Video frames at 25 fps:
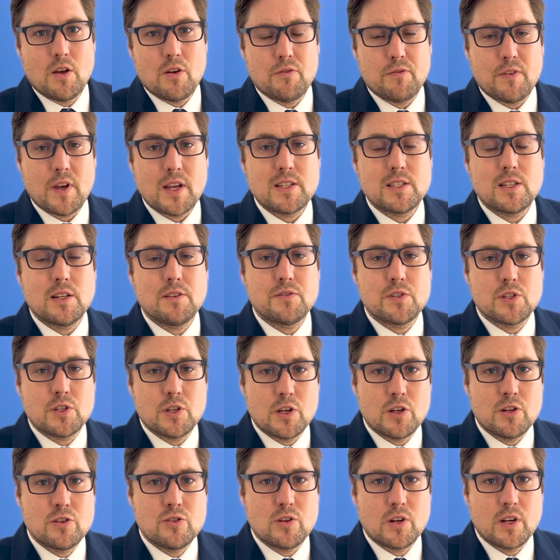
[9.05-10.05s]
Facelift
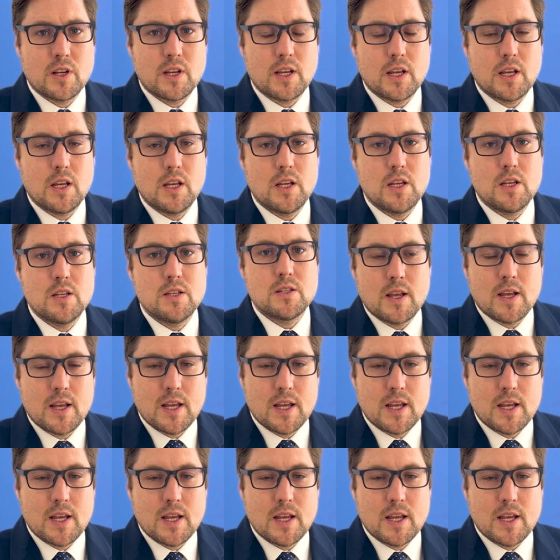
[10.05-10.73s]
surgery is